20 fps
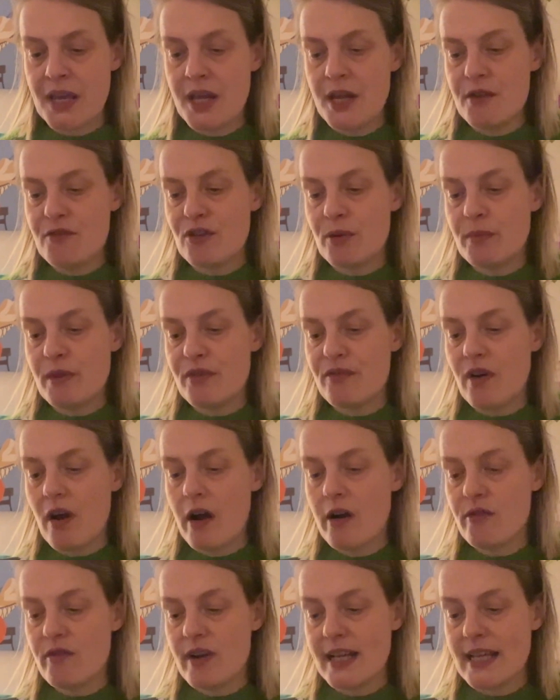From the
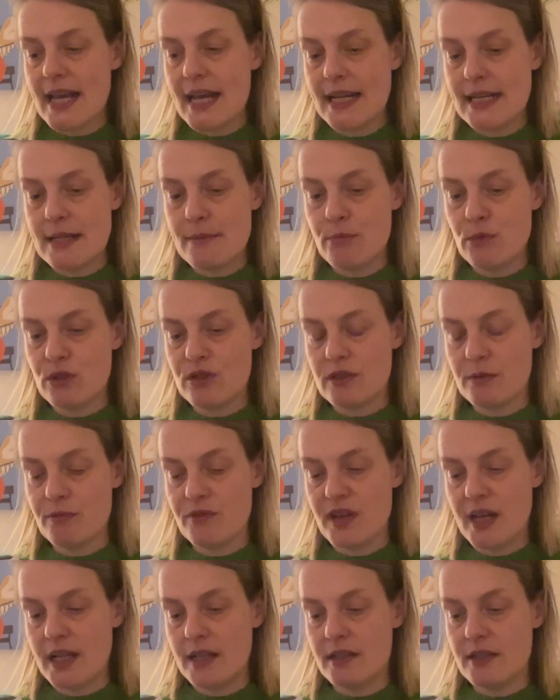far-right anti-Muslim
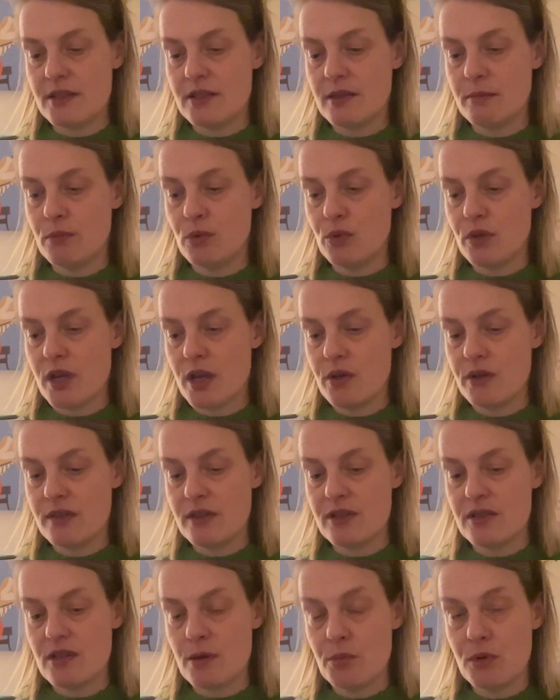violence that broke out in the
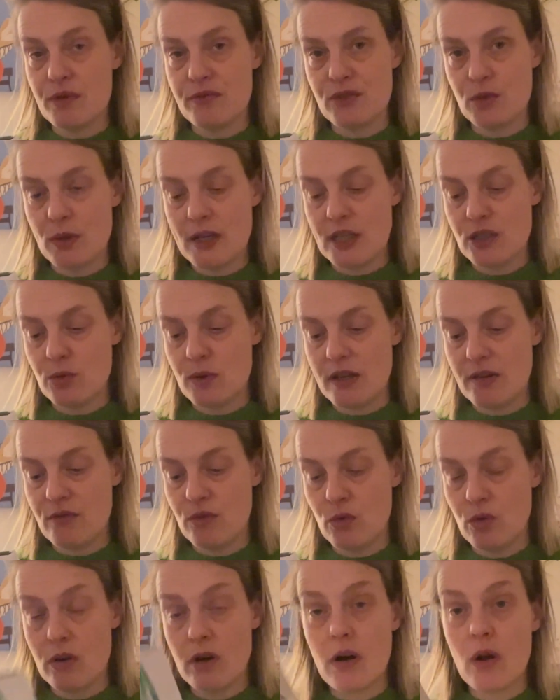summer of
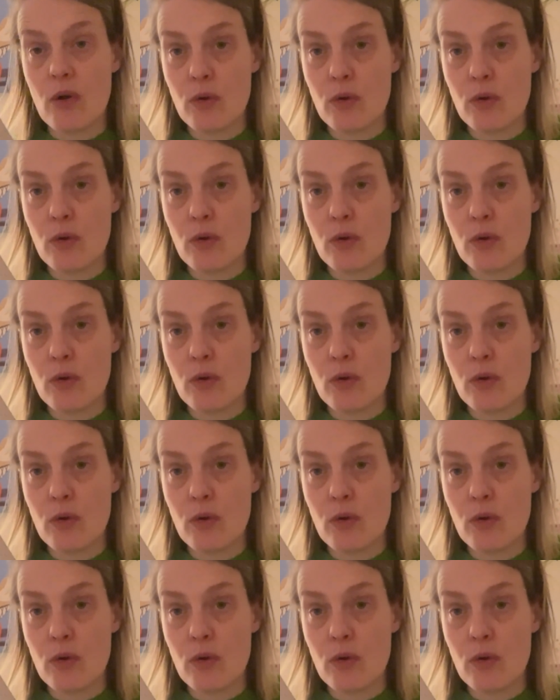2024,